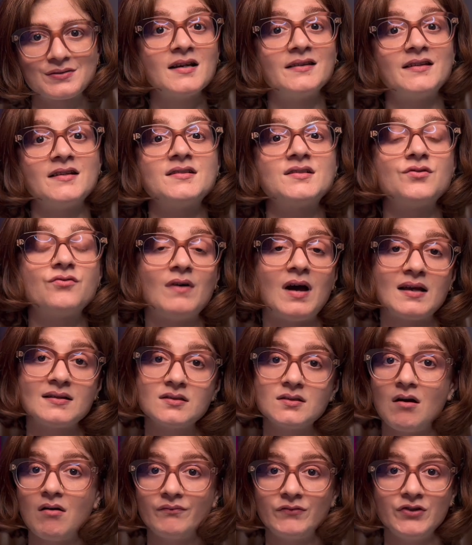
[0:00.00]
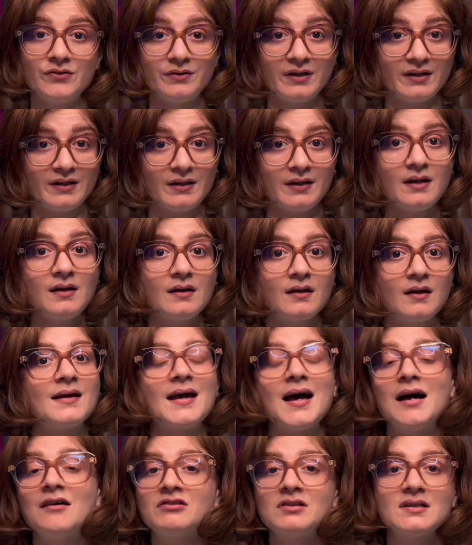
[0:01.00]
There's a vast community,
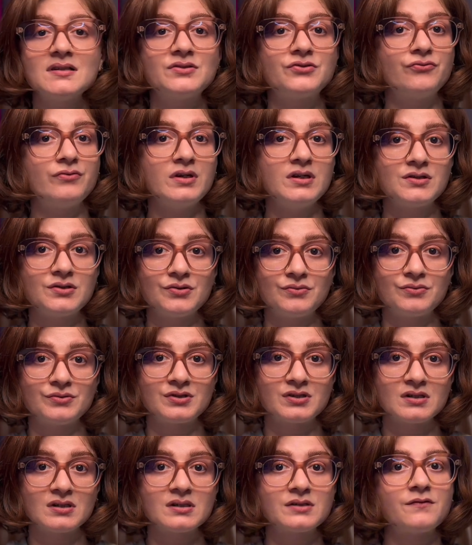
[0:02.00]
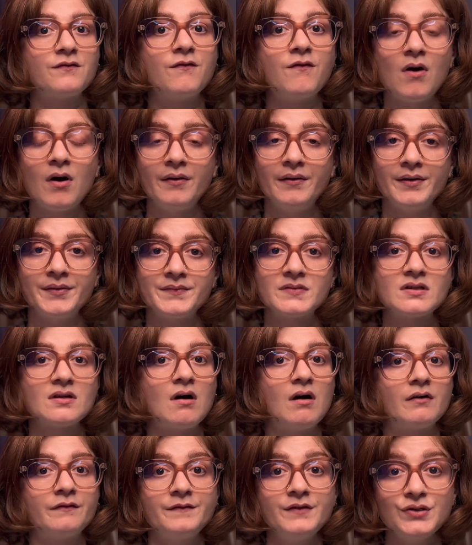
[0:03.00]
countless resources, forums,
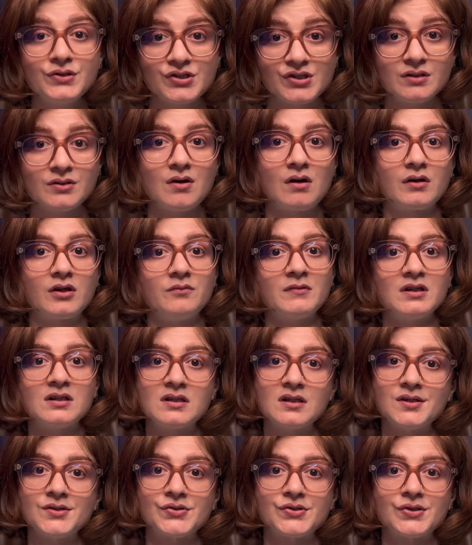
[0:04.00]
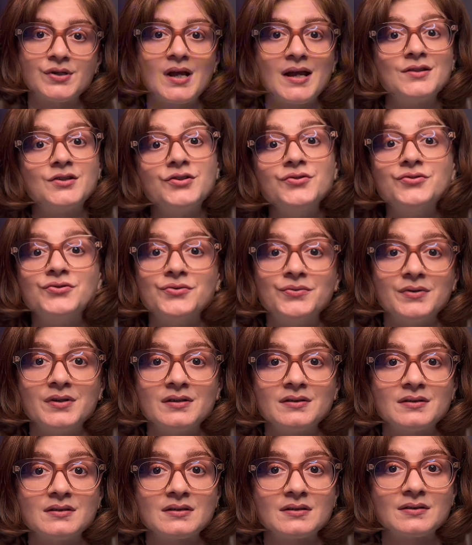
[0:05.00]
official documentation, and
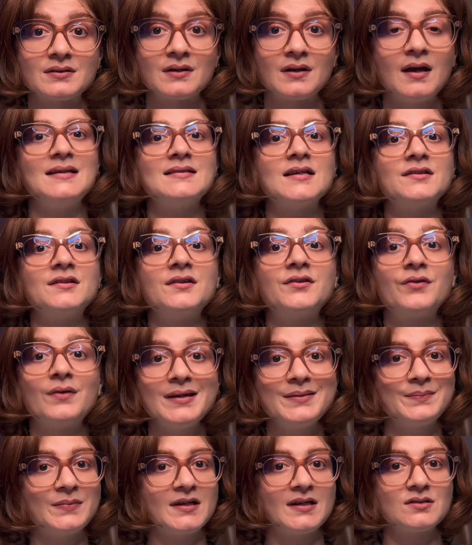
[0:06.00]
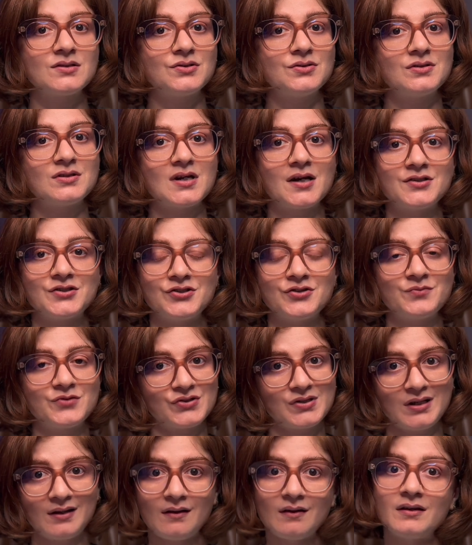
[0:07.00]
tutorials. These are the great place to start your
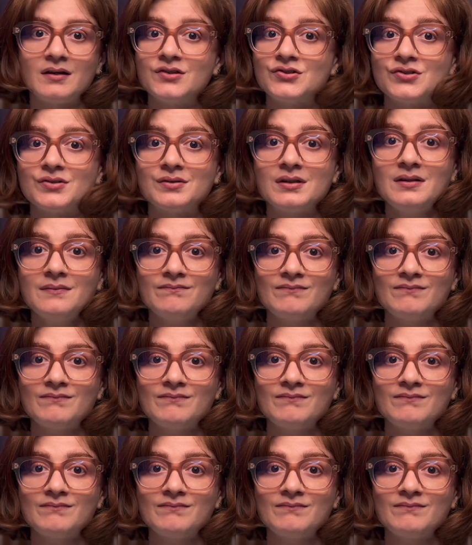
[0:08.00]
machine learning journey.